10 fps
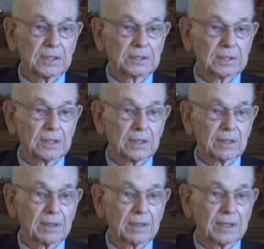
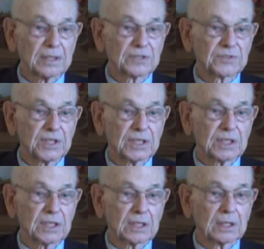Well, his
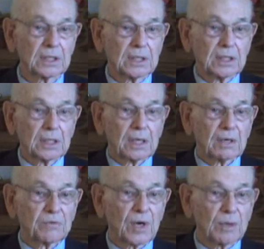thinking
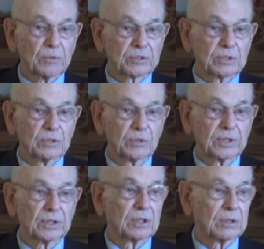of what was
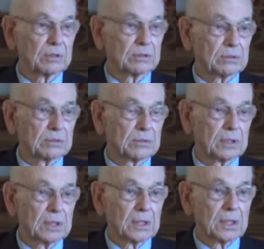going
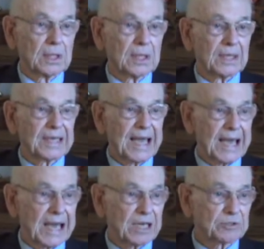on and
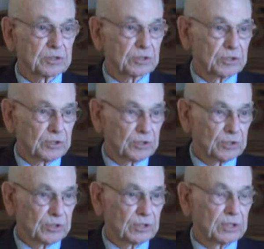how to
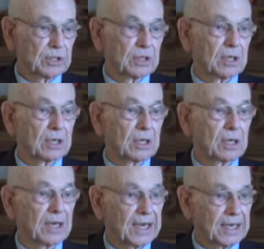cure
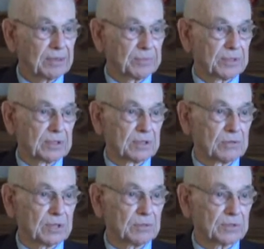or help
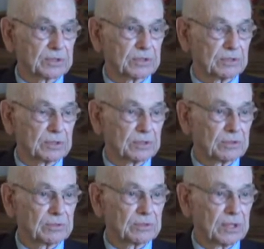what was going
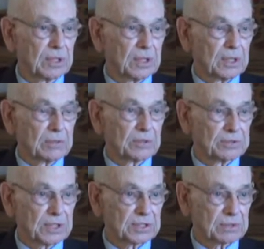on
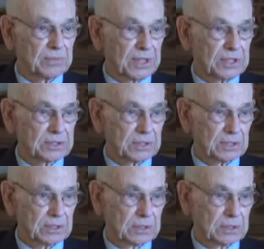was just amazing.